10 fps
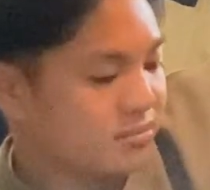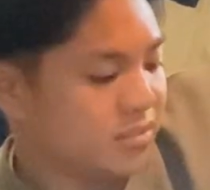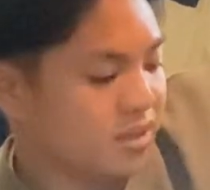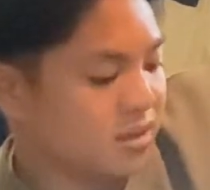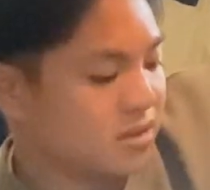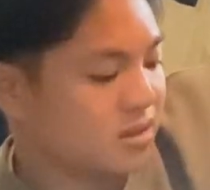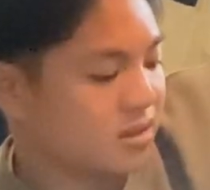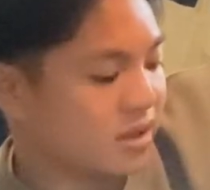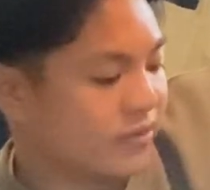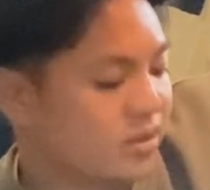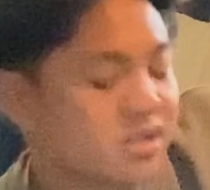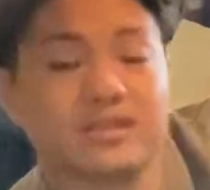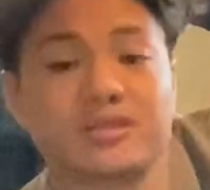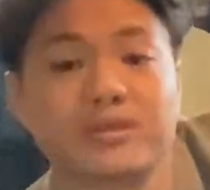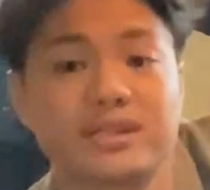But adversely
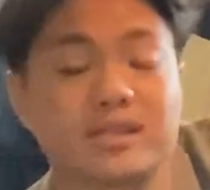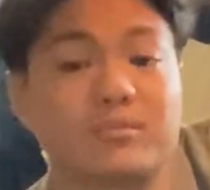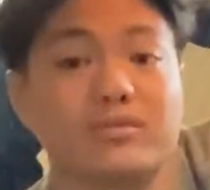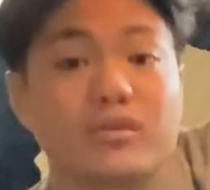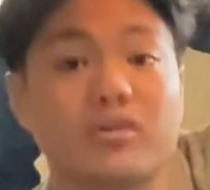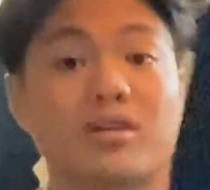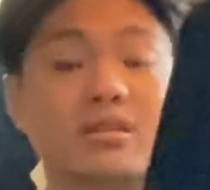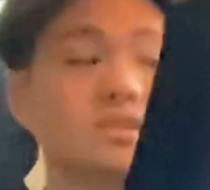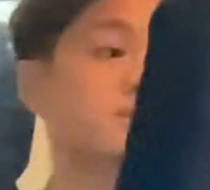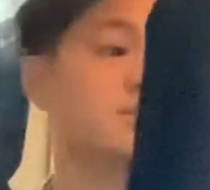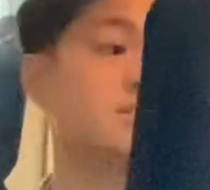to what I said before, this is